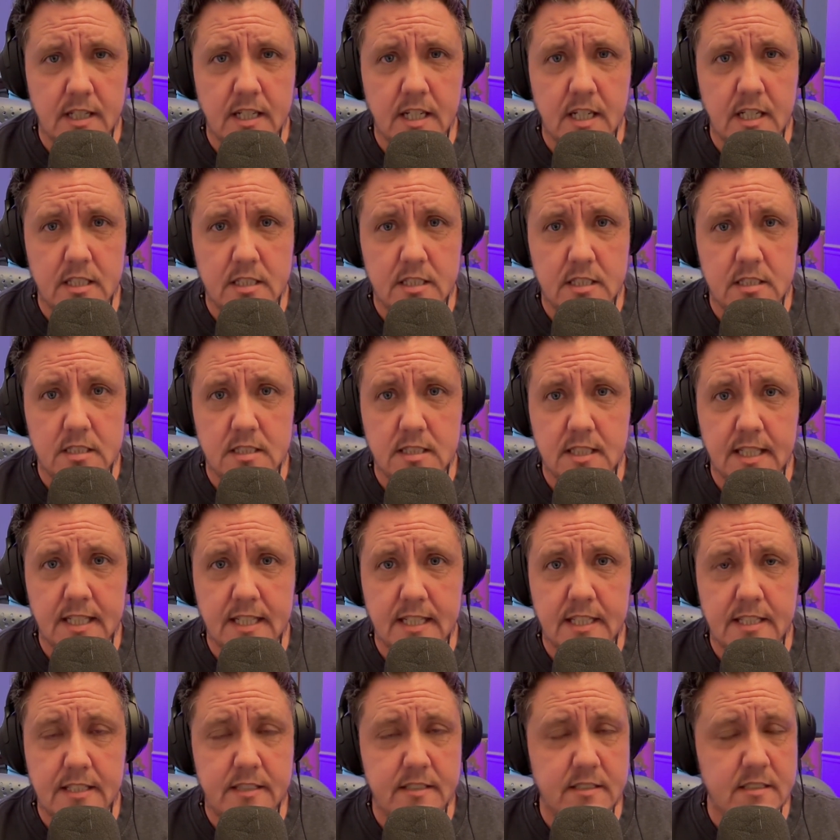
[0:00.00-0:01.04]
our
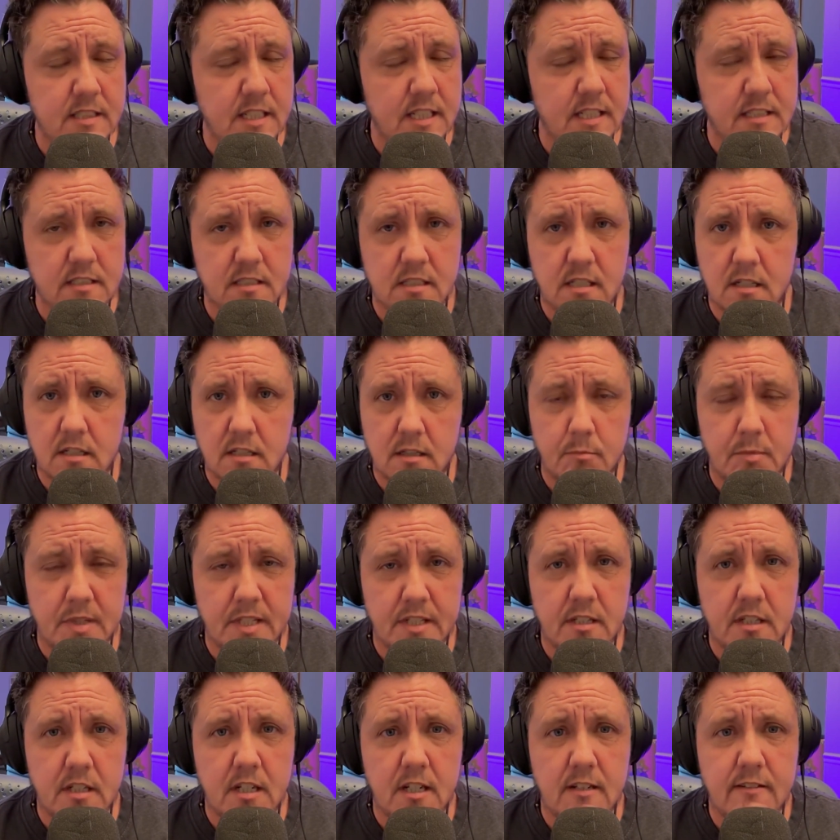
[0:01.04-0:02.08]
society does not talk about
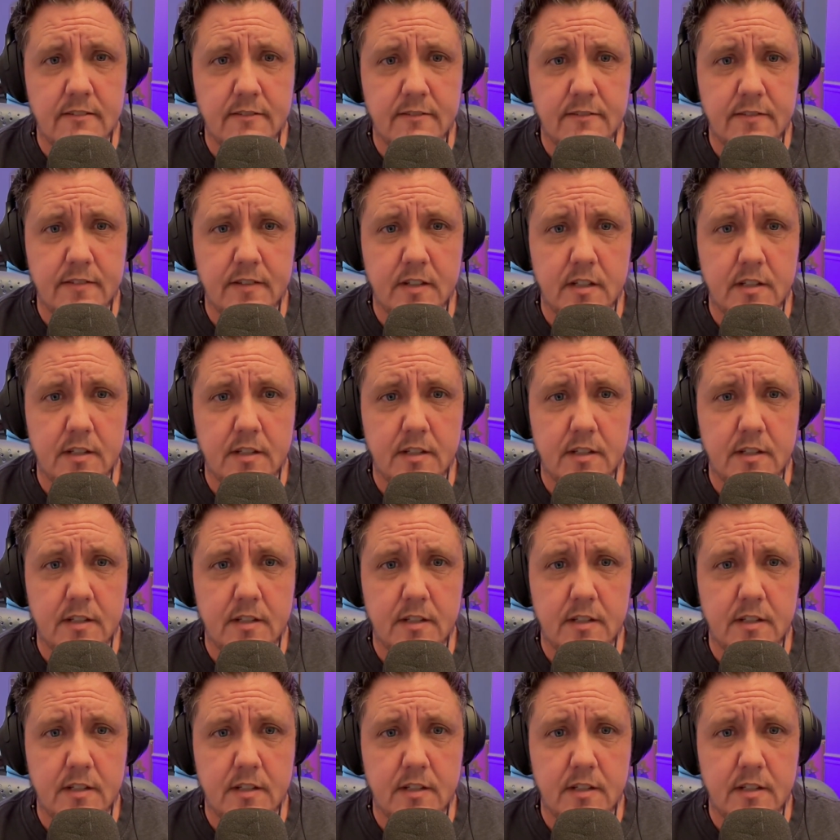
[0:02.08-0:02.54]
enough.